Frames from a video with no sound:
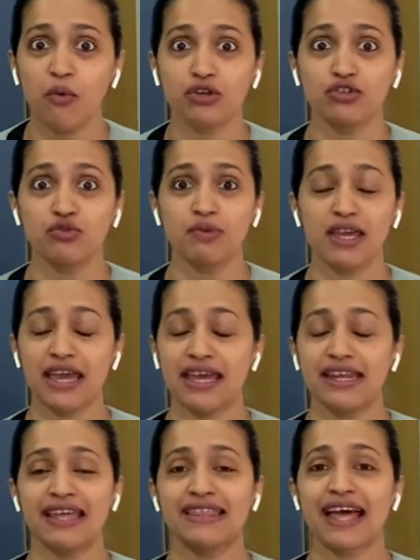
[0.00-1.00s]
want to be
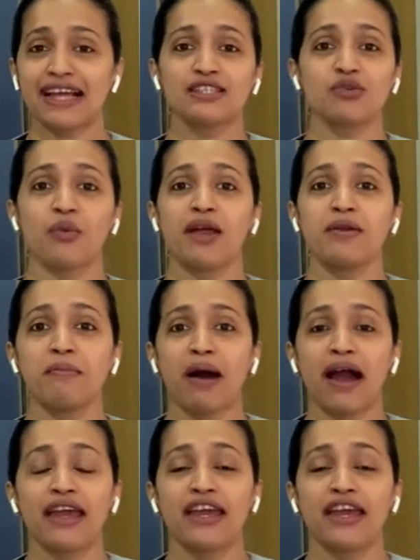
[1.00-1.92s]
in, and that's when my